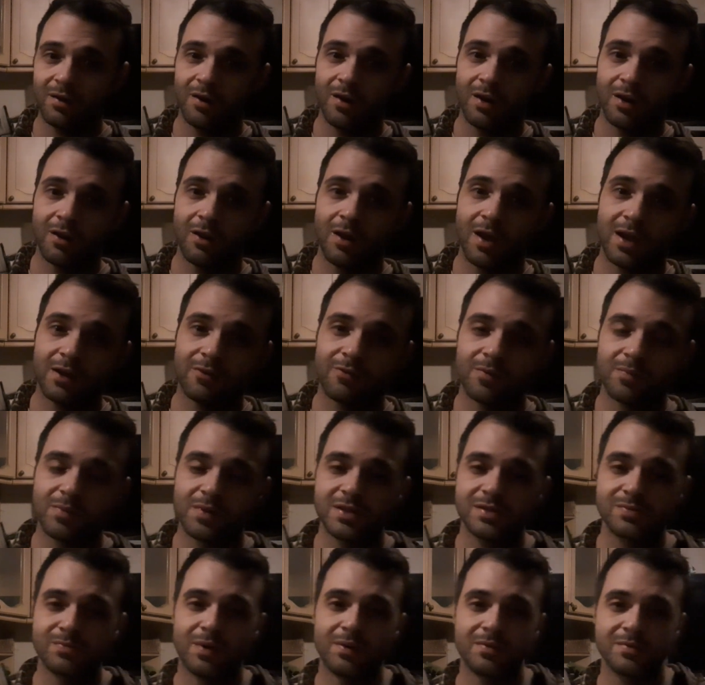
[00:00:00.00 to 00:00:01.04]
I like from
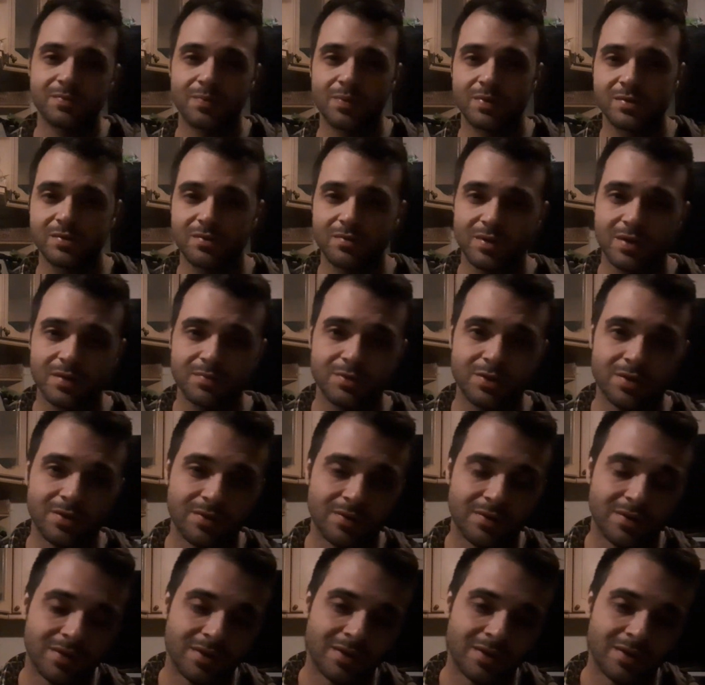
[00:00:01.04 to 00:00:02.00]
this month's prescription.